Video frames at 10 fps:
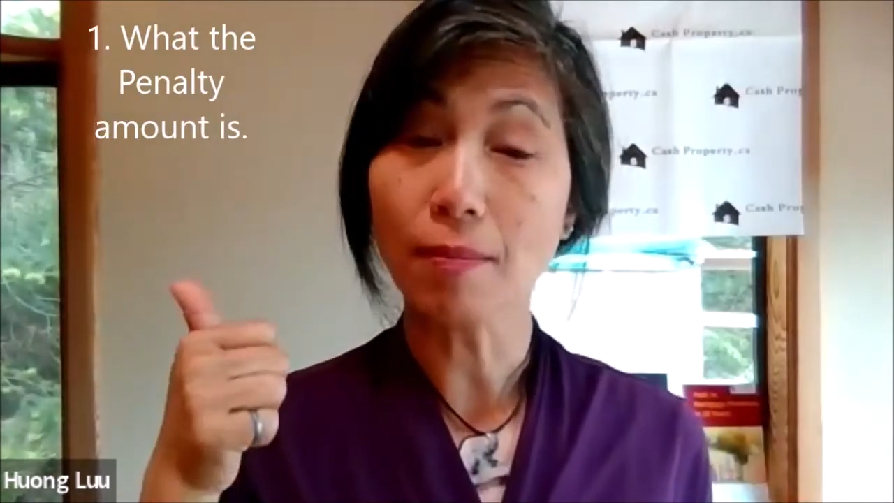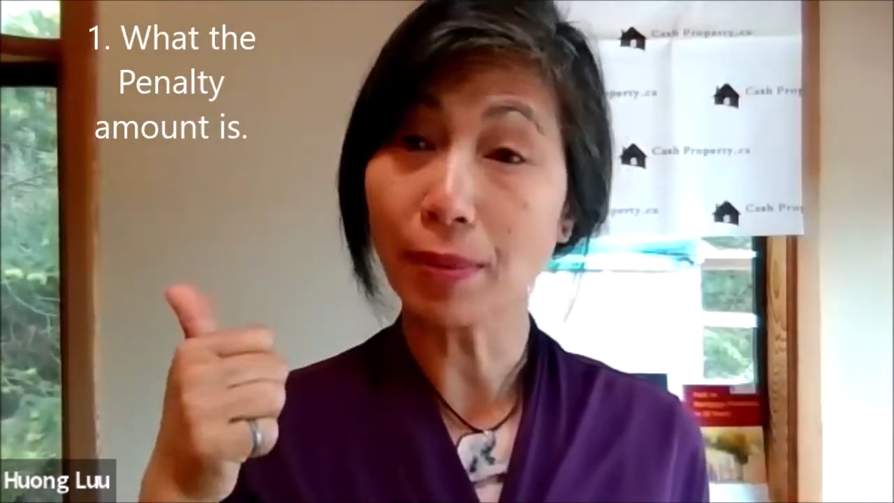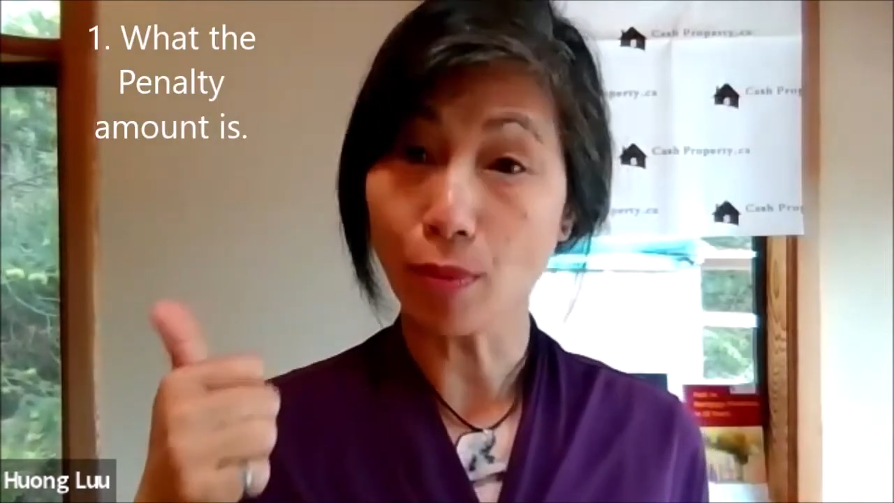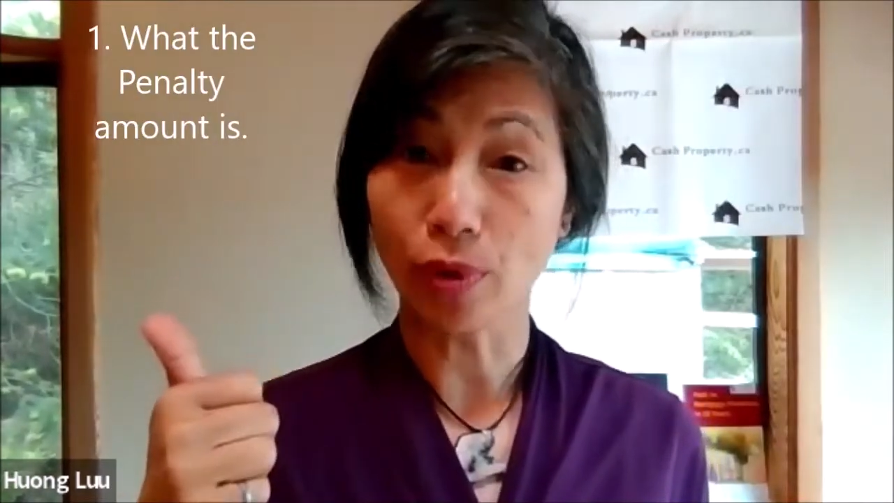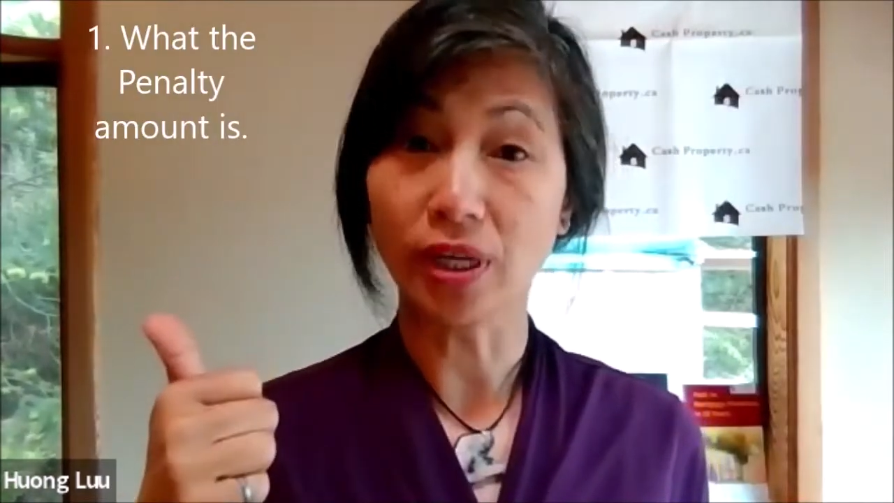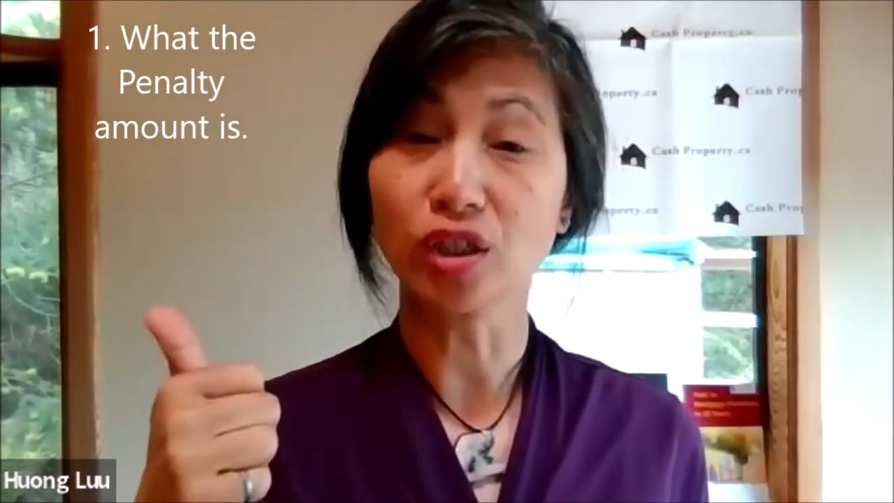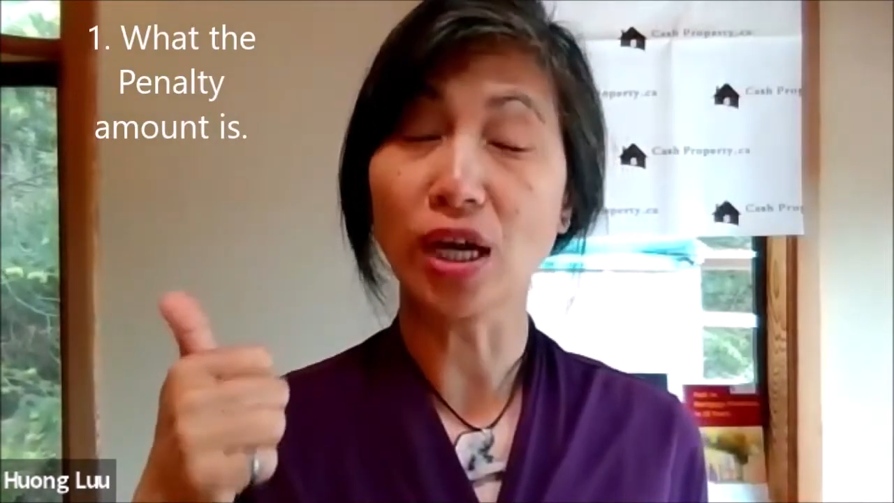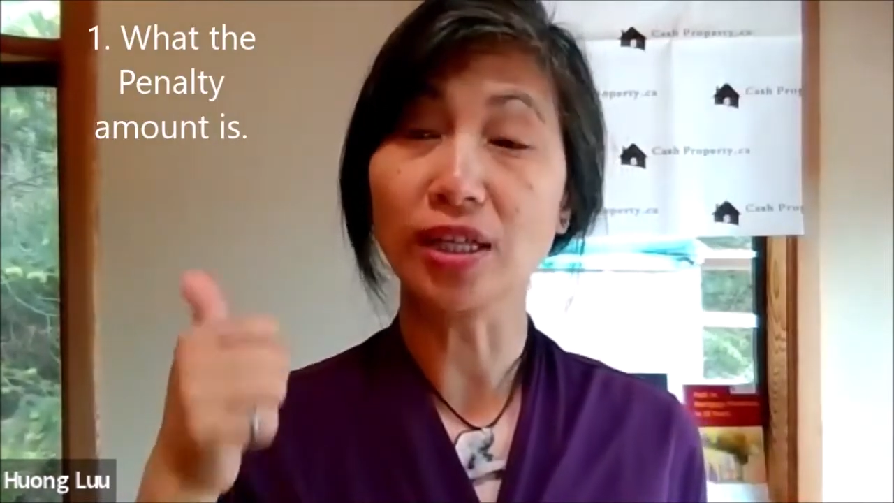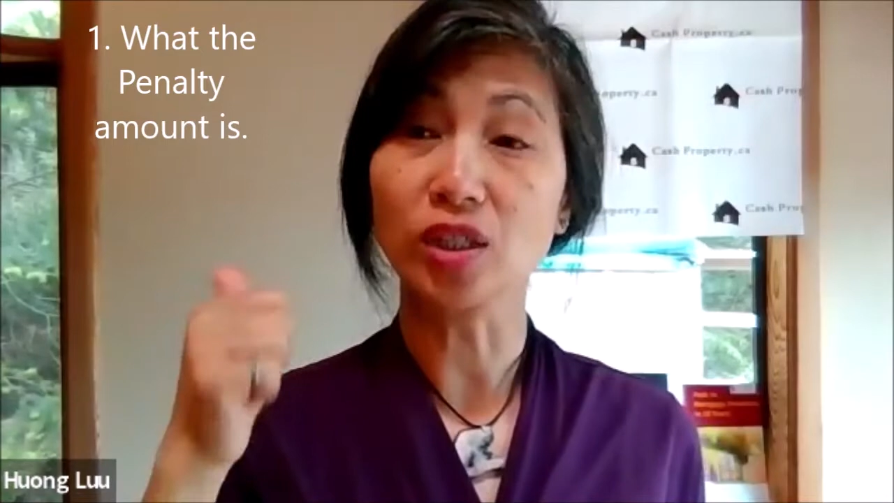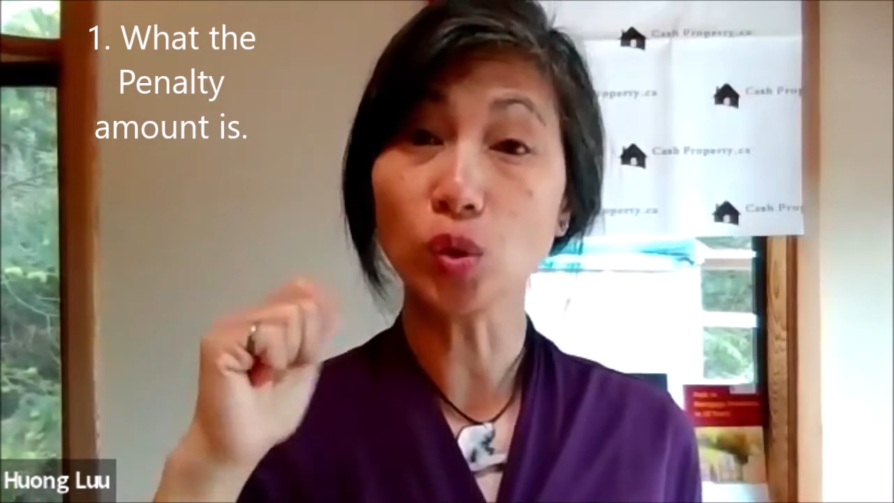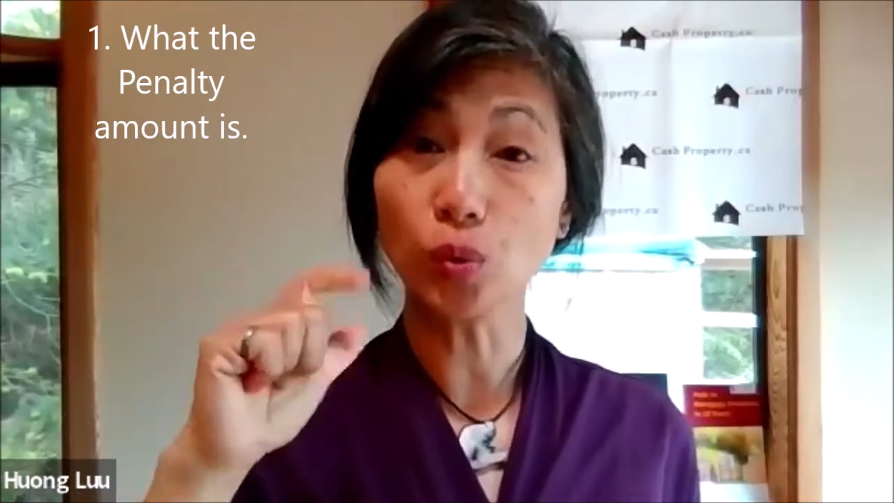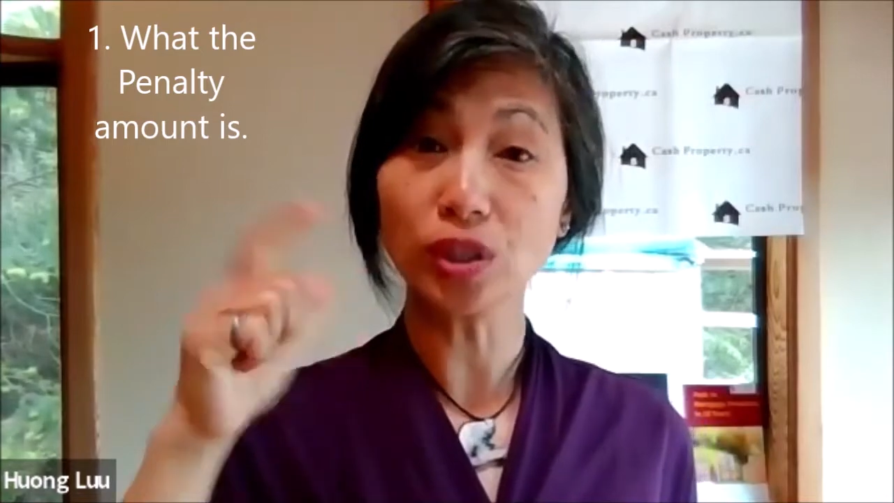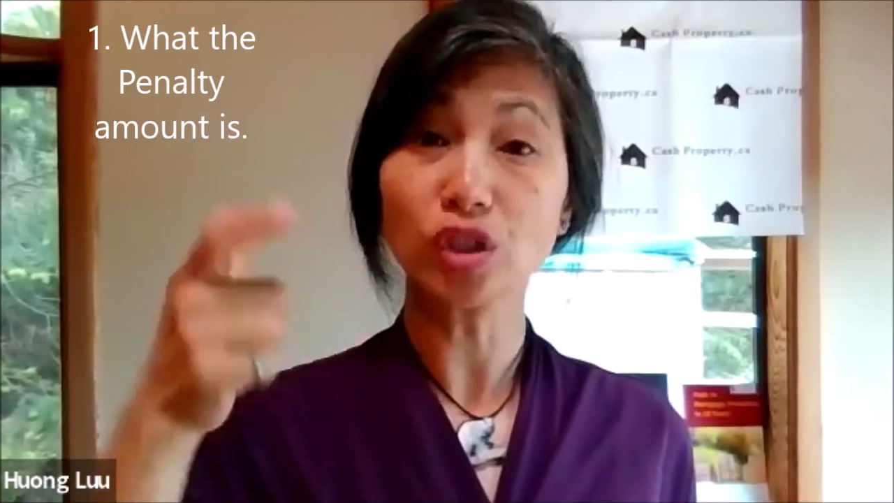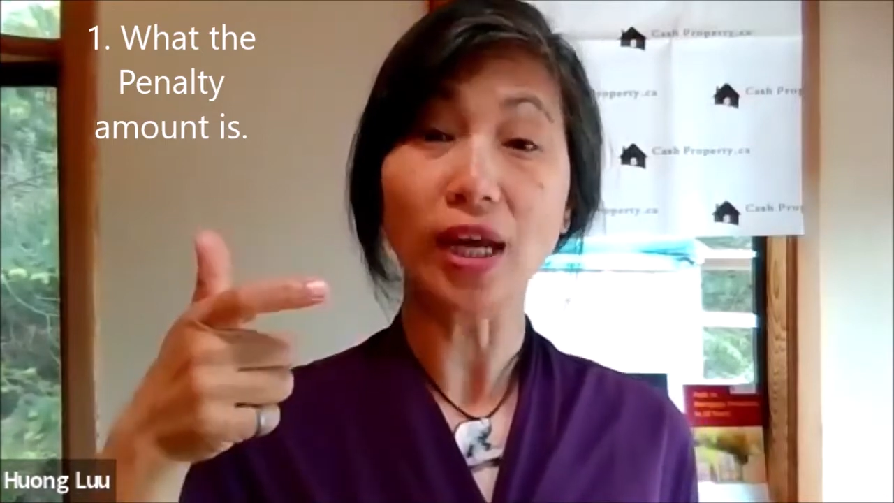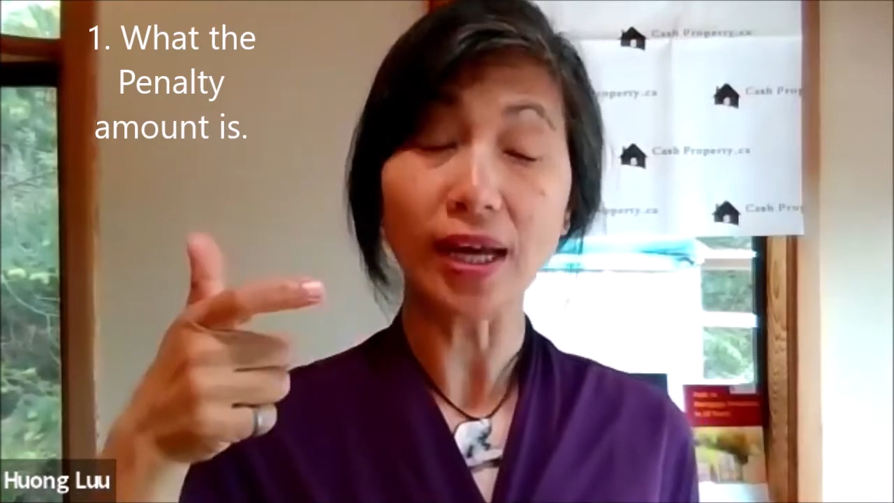my mortgage and
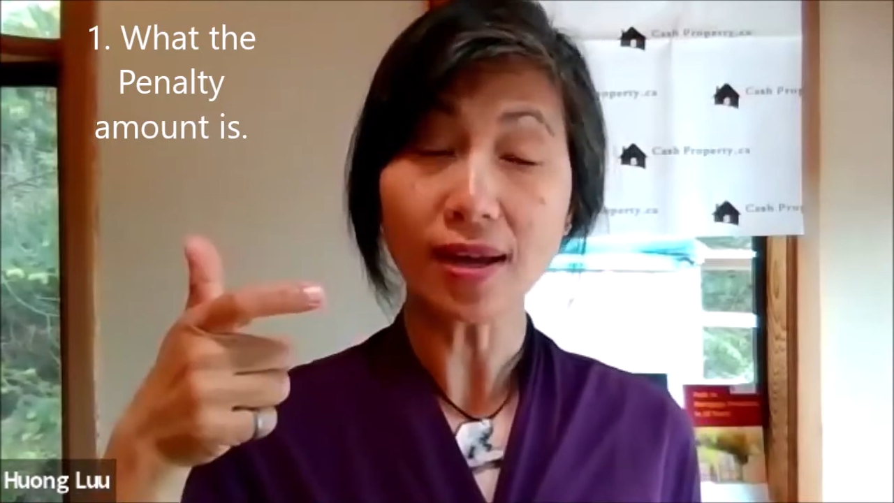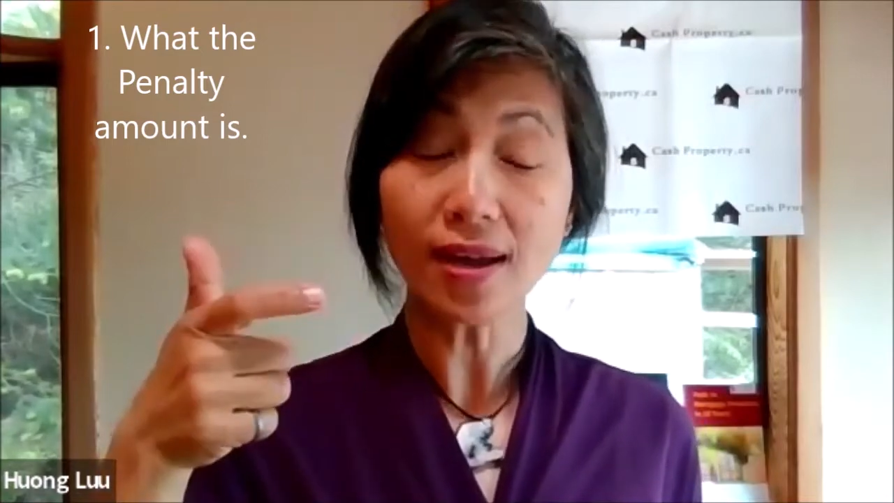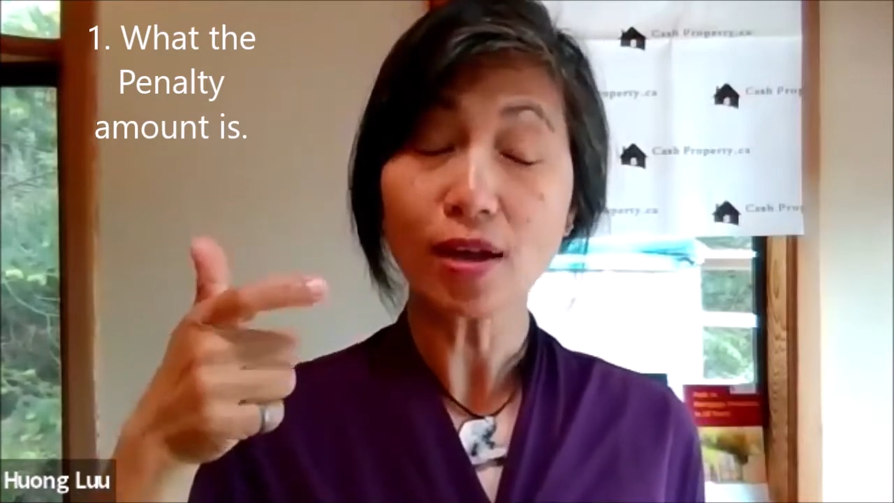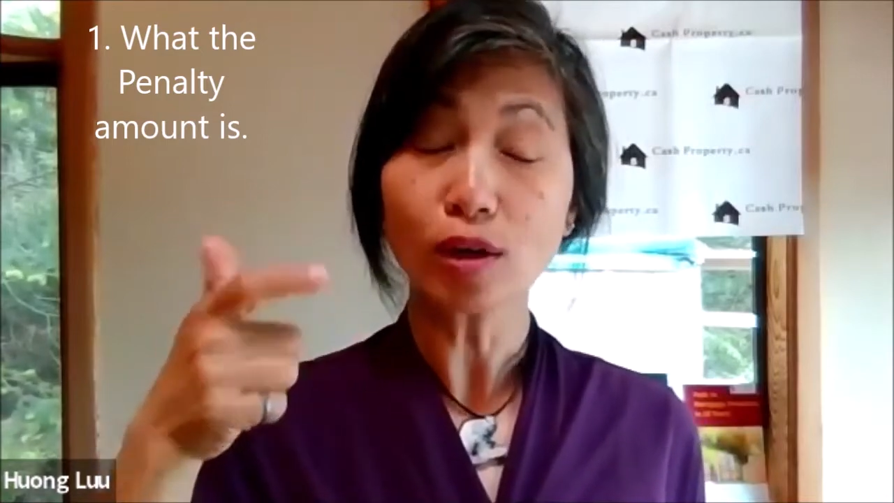switching